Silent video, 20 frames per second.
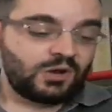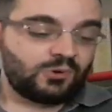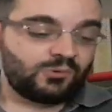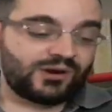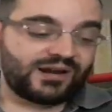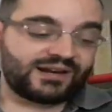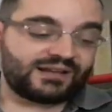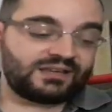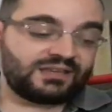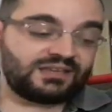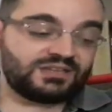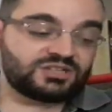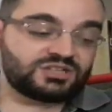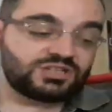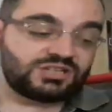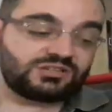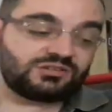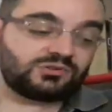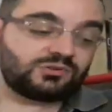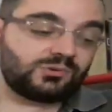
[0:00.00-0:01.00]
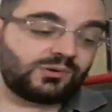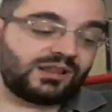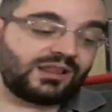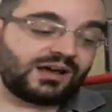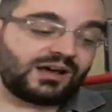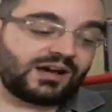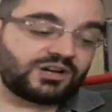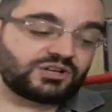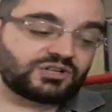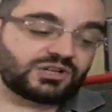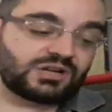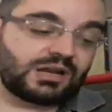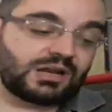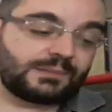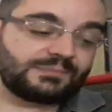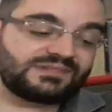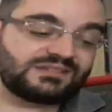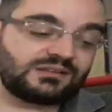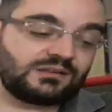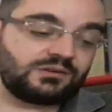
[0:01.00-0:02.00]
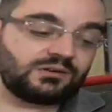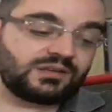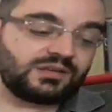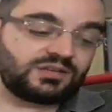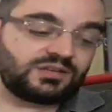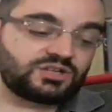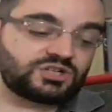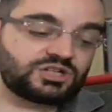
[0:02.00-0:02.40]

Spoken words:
were hitched to a large, clumsy-looking